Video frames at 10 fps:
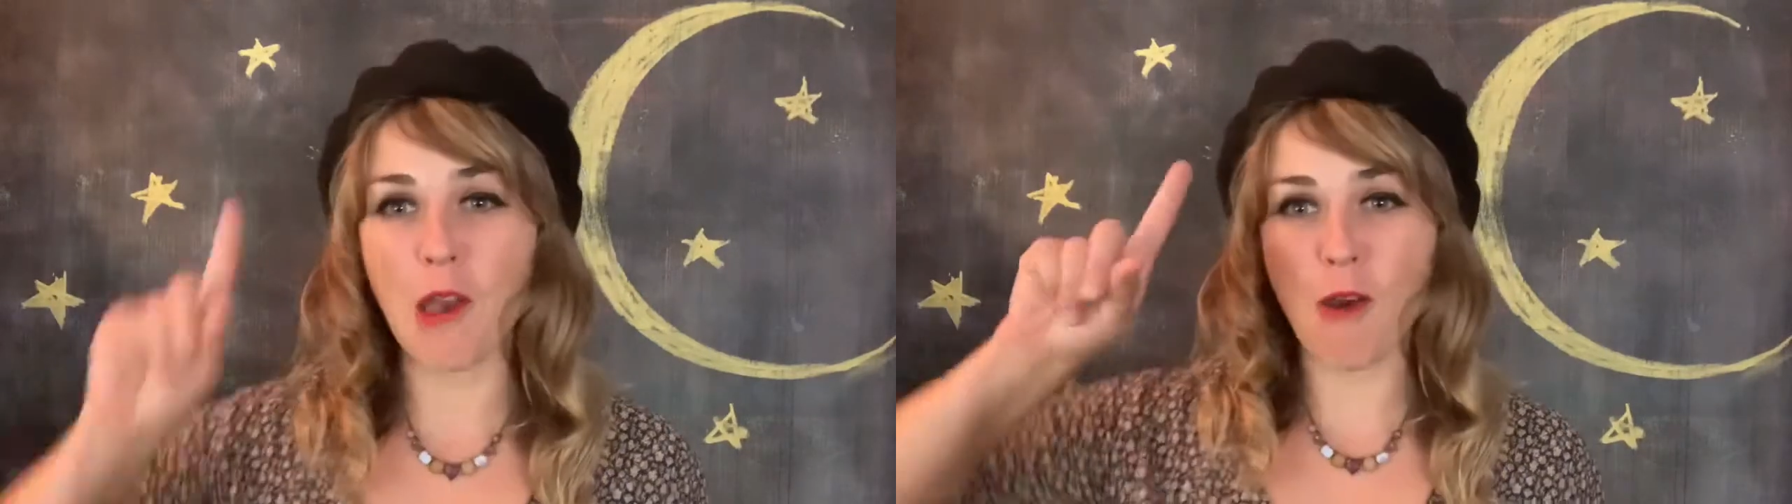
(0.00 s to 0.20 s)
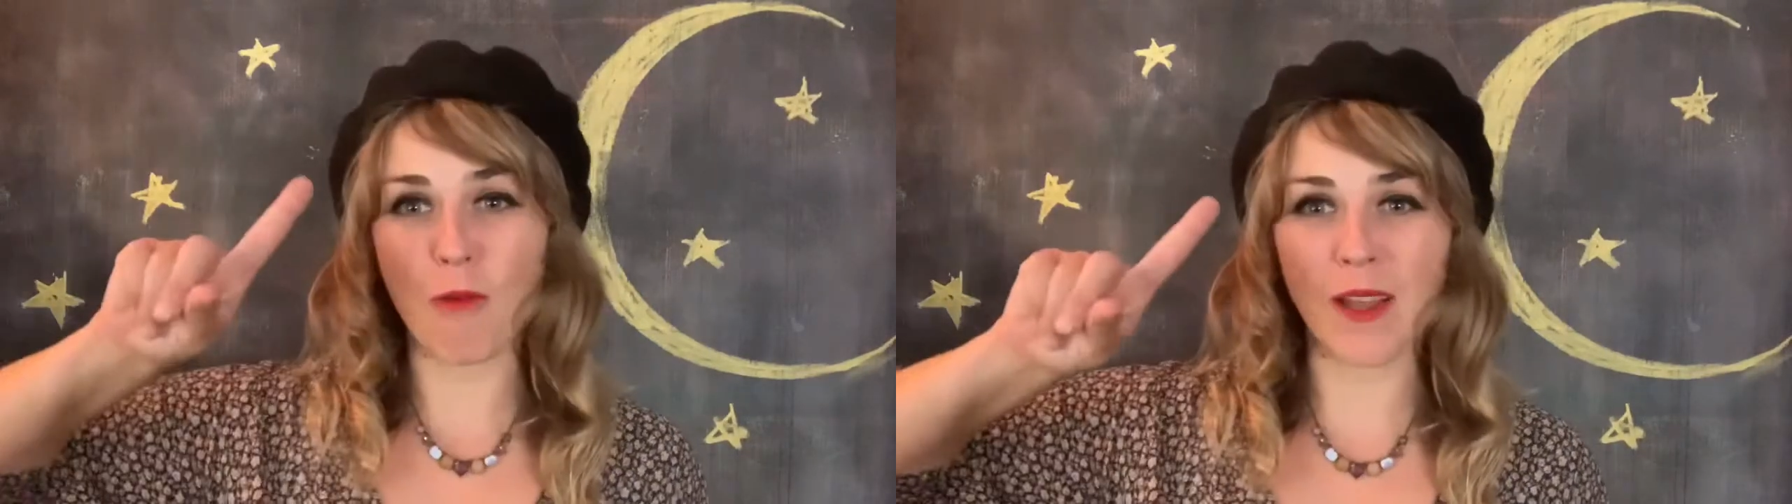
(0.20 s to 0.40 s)

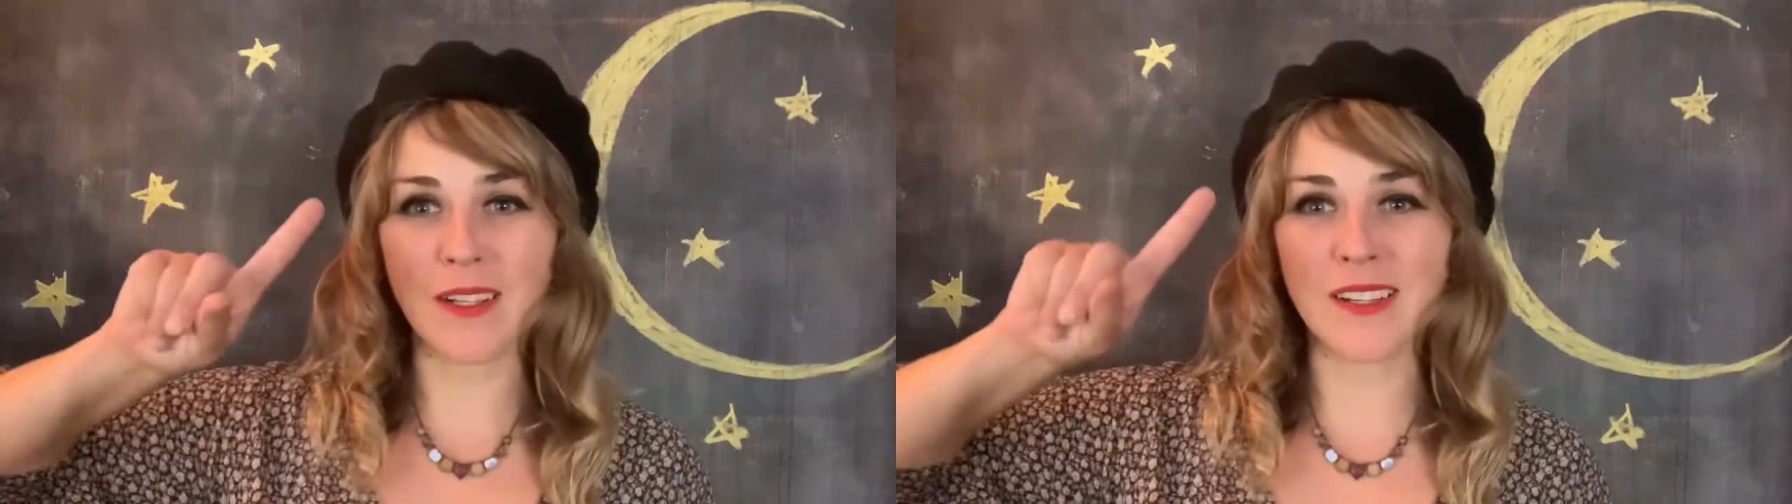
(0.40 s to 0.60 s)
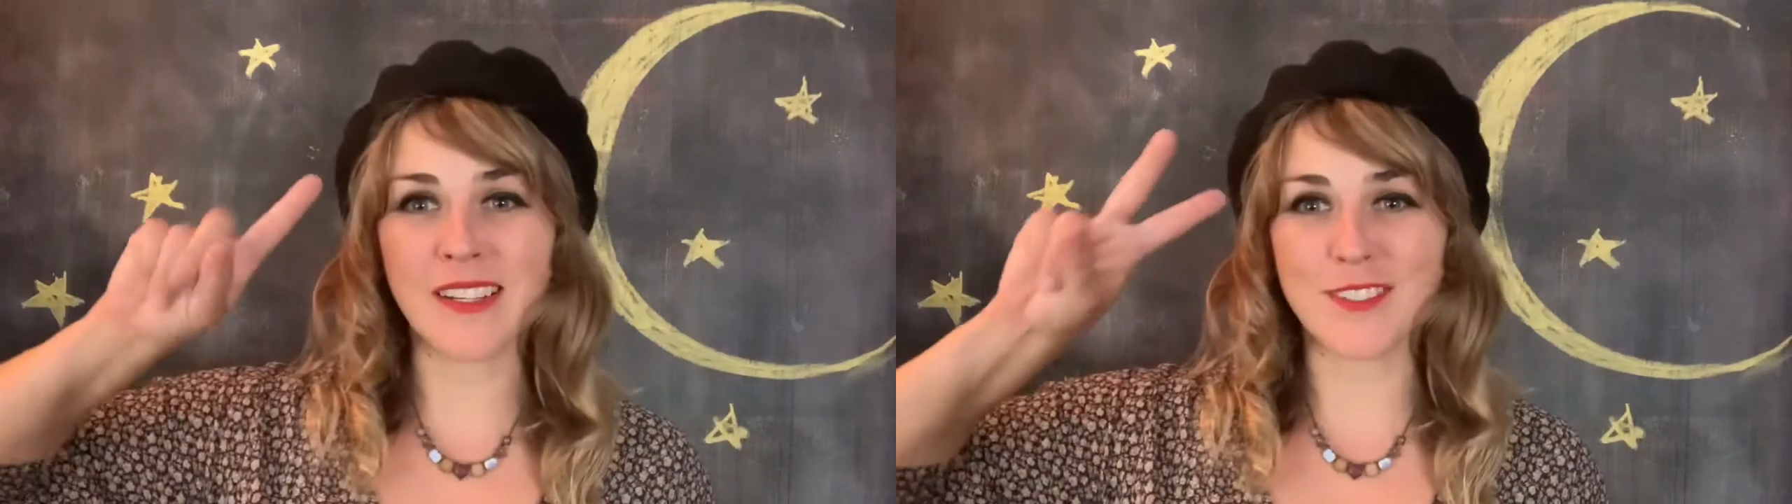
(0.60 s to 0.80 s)
1,
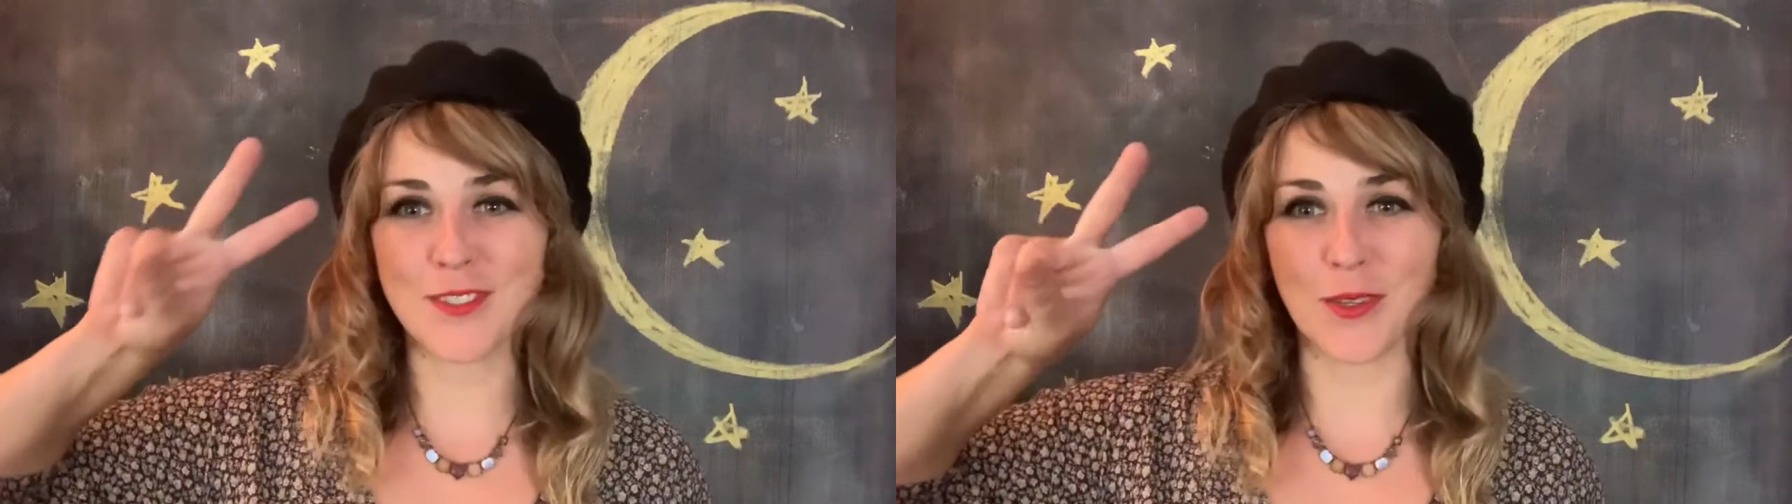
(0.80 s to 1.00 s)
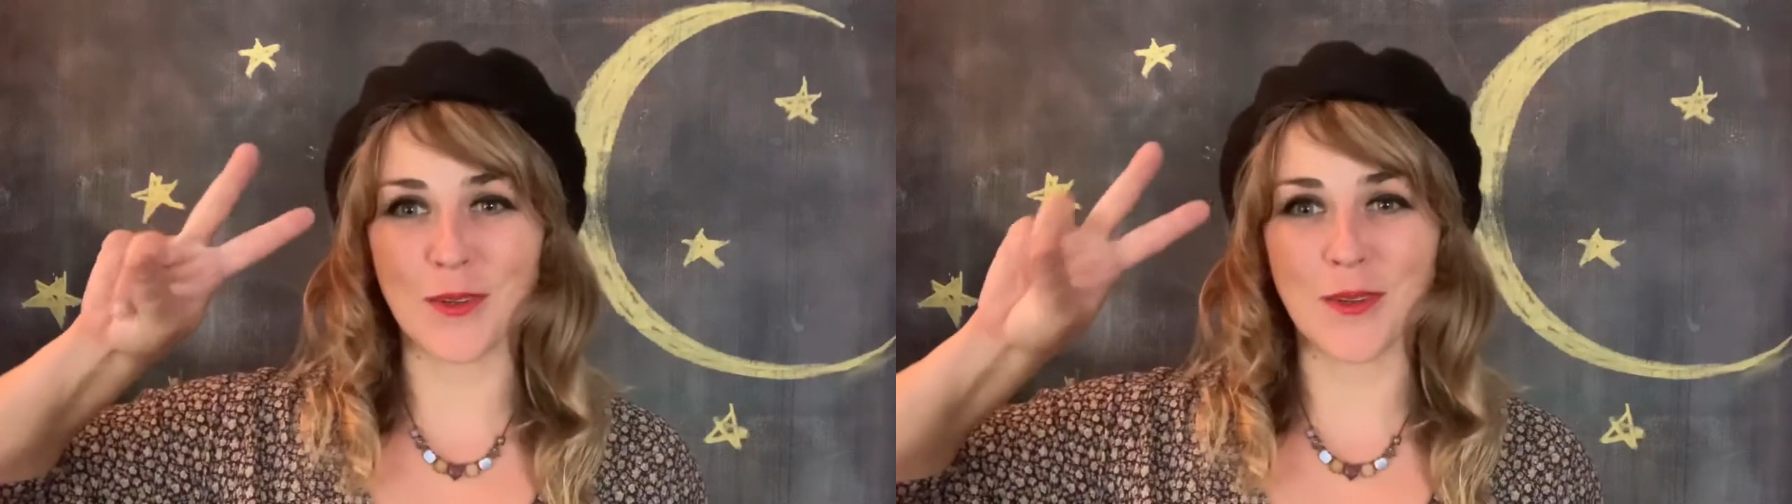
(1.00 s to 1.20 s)

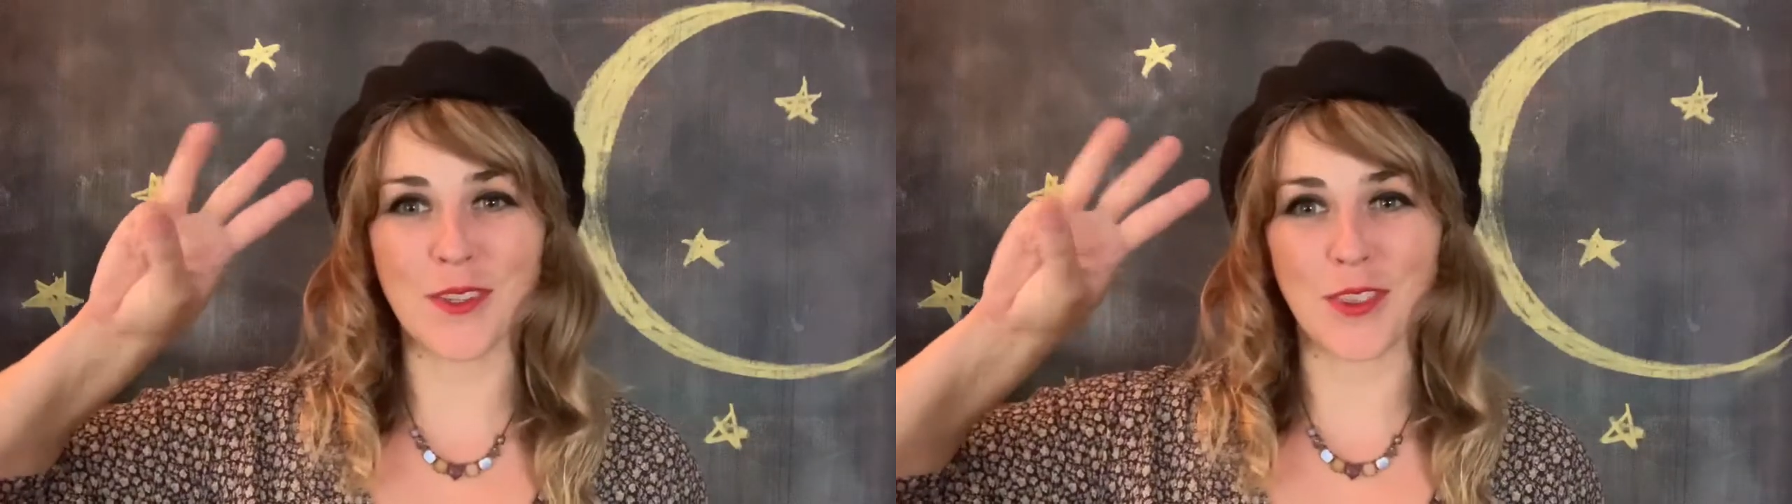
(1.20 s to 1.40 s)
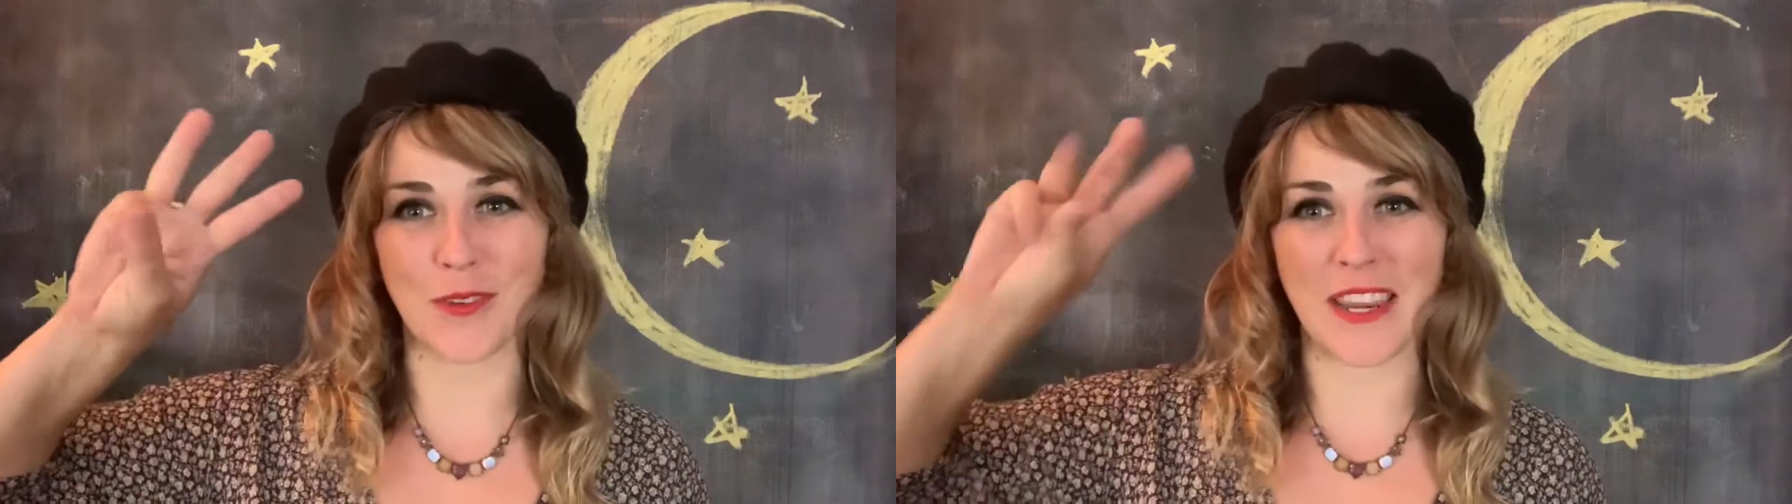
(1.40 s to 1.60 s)
2,
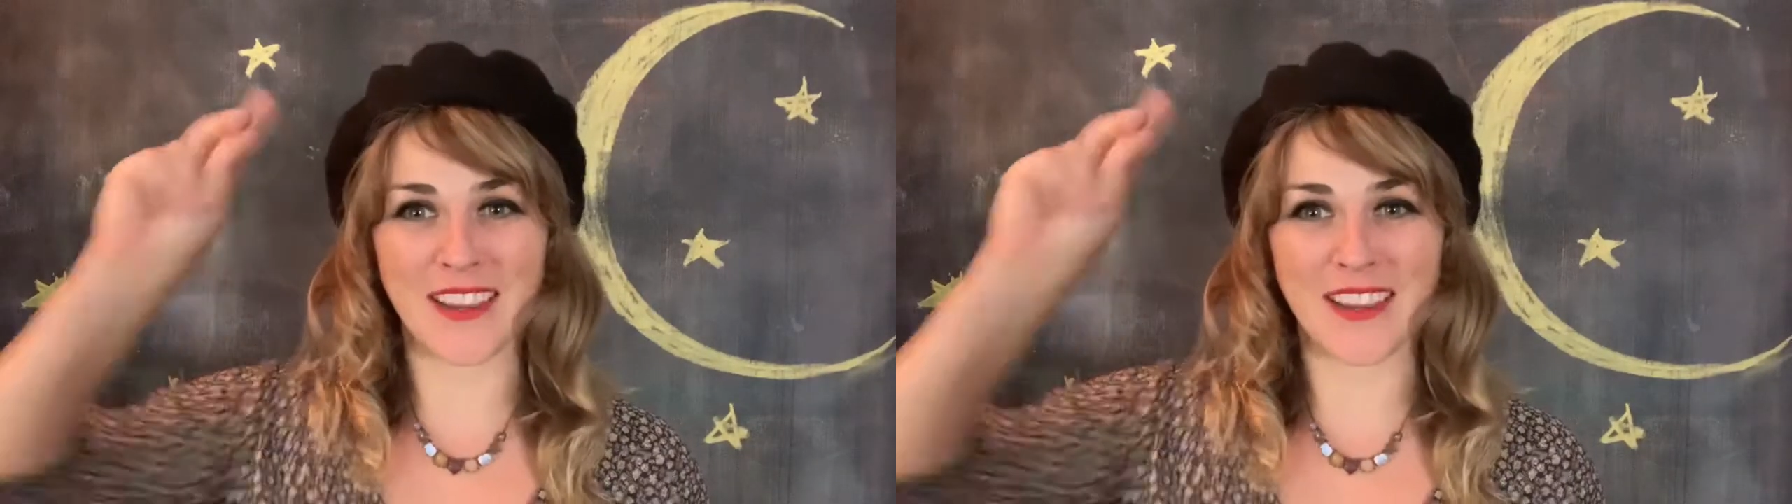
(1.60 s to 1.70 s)
3.